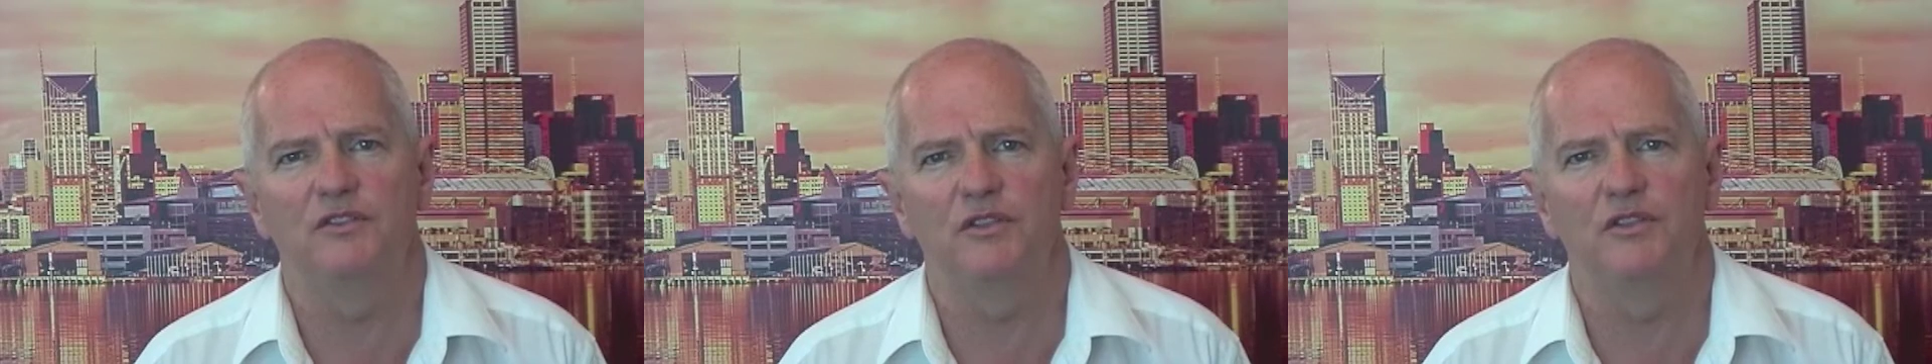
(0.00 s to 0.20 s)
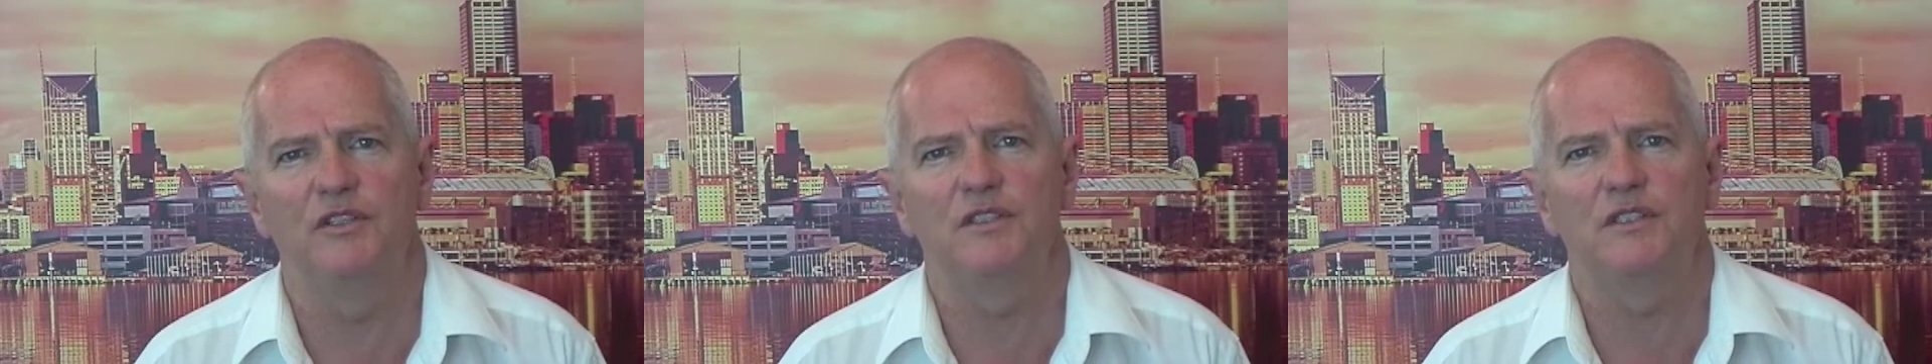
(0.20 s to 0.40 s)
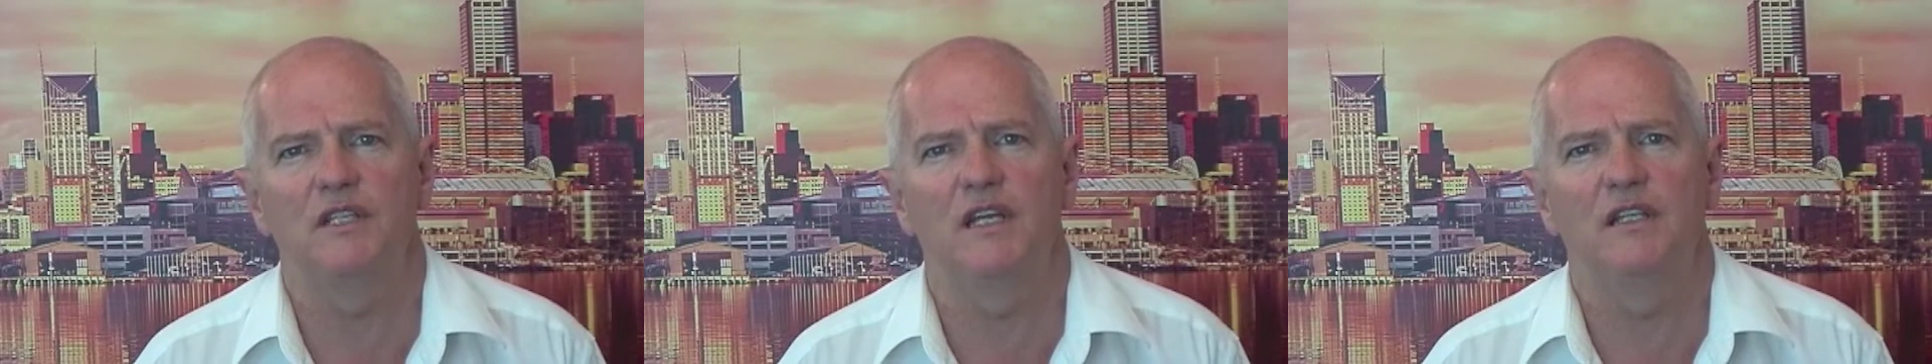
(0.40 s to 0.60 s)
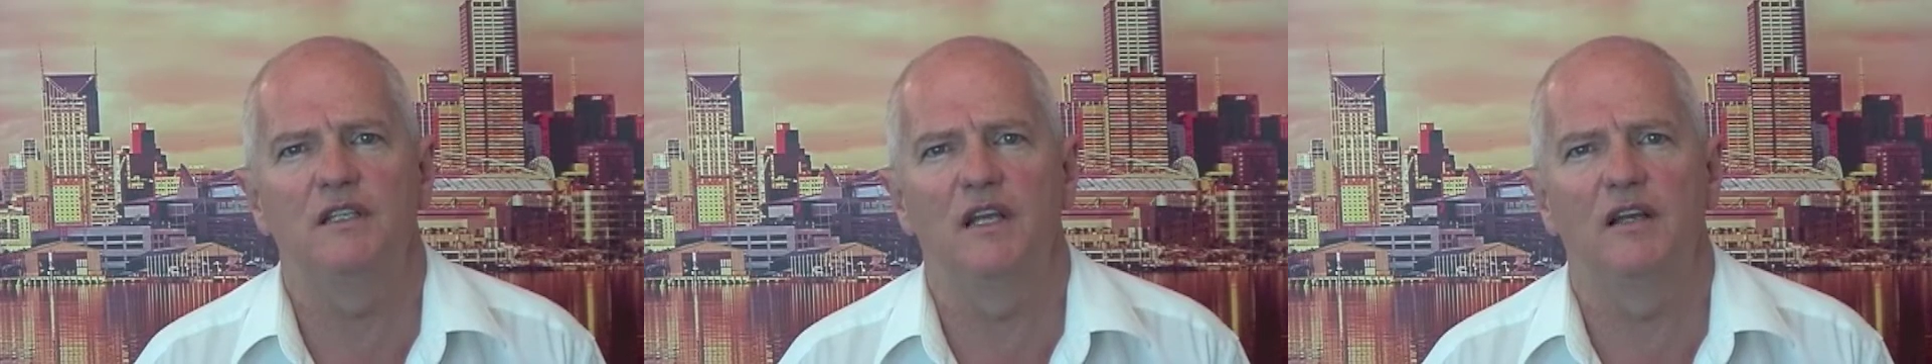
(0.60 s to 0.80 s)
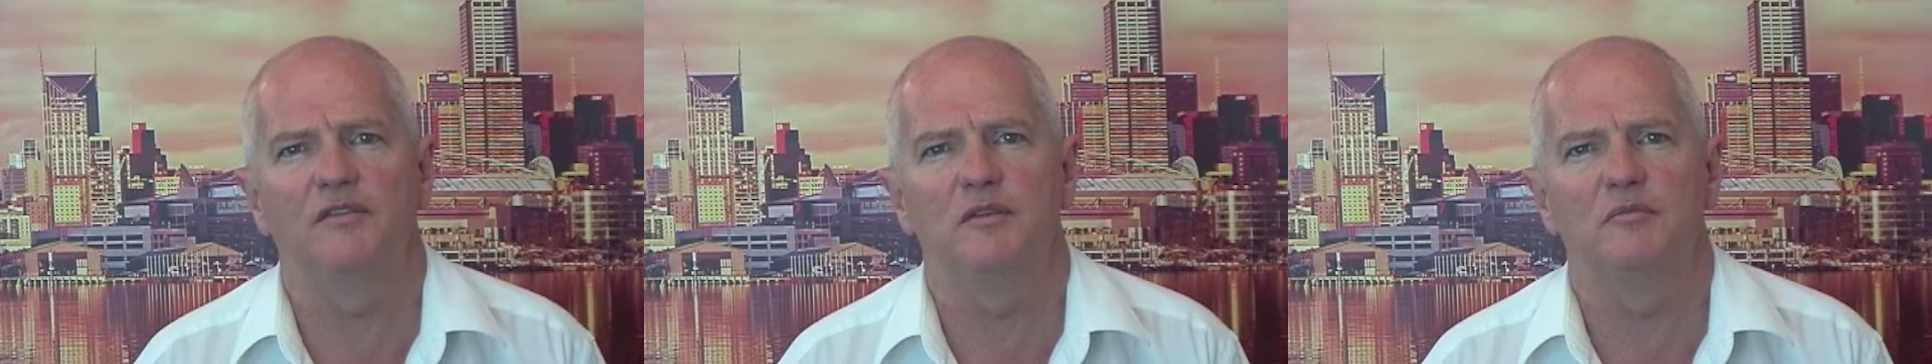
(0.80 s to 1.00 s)
to the state
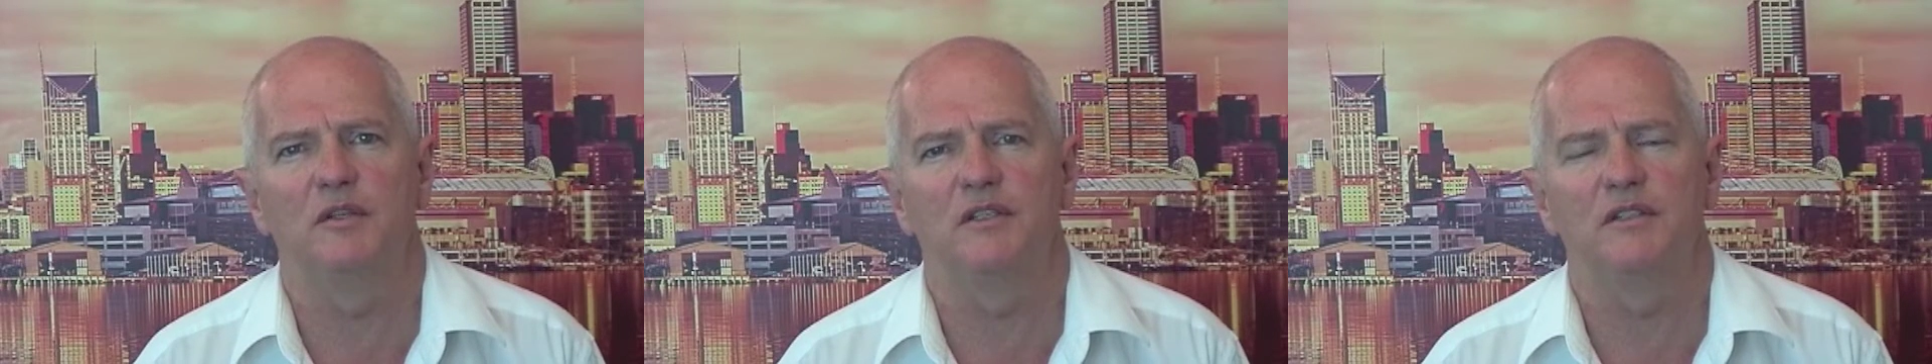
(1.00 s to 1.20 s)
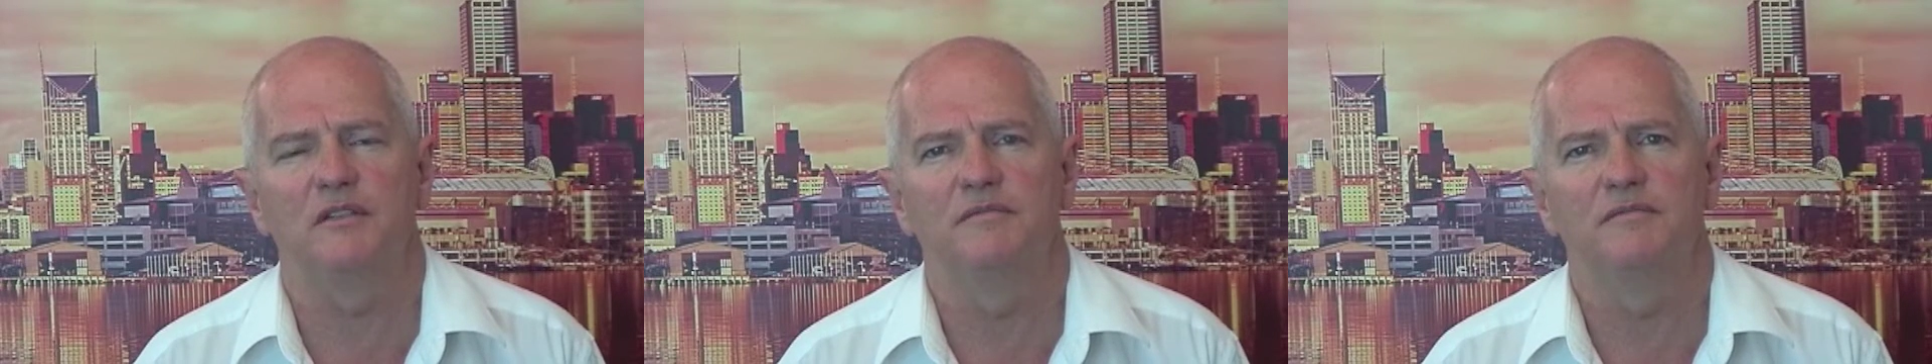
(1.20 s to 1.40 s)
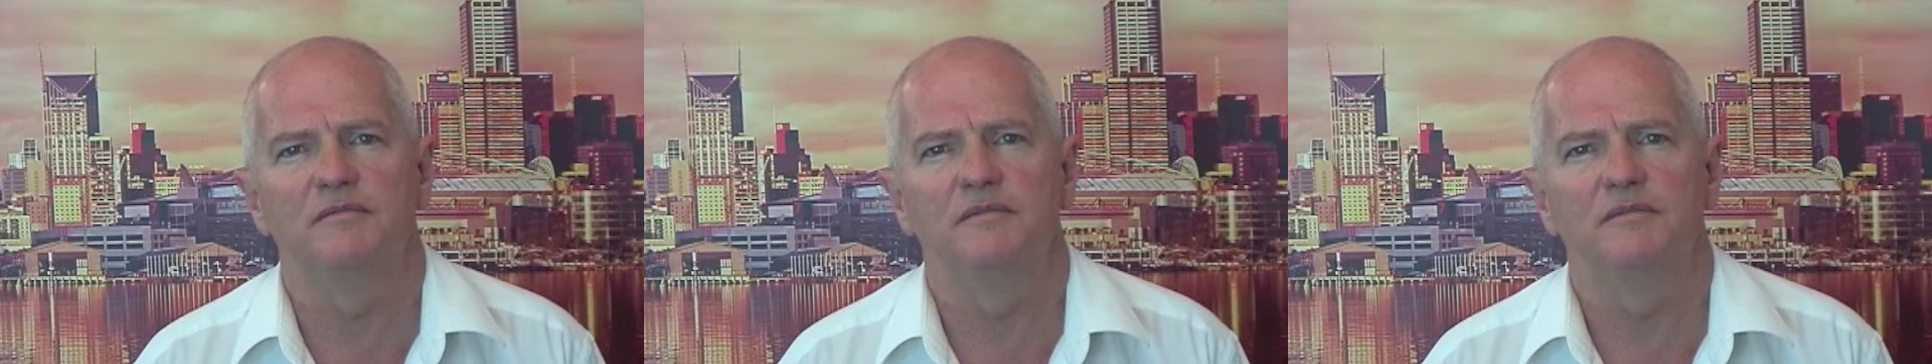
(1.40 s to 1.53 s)
government.